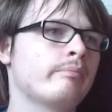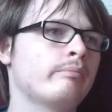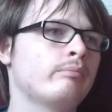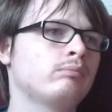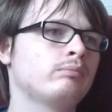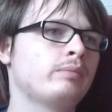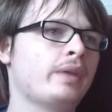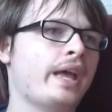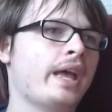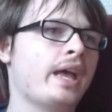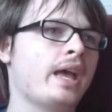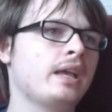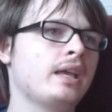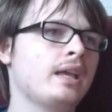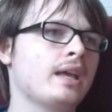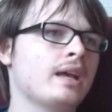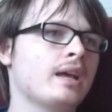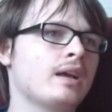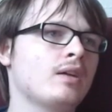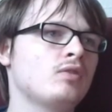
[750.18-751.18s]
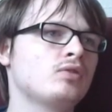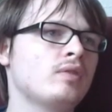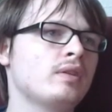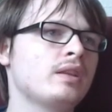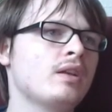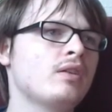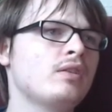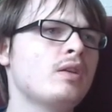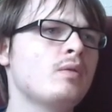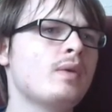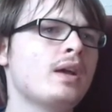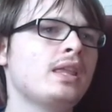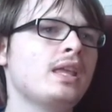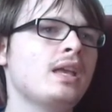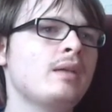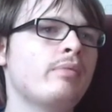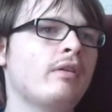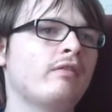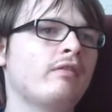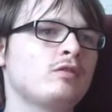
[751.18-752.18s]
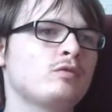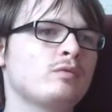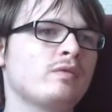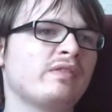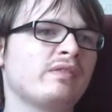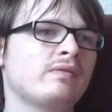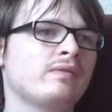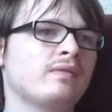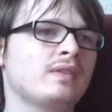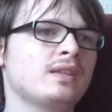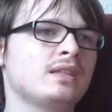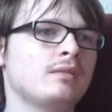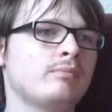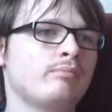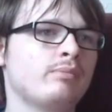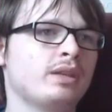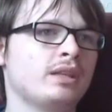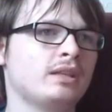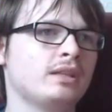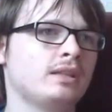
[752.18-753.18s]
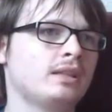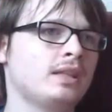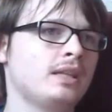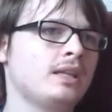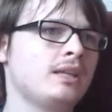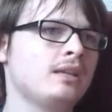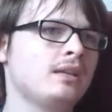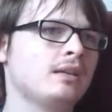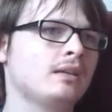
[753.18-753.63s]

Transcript: But yeah, also I don't know why they bothered with invisibility.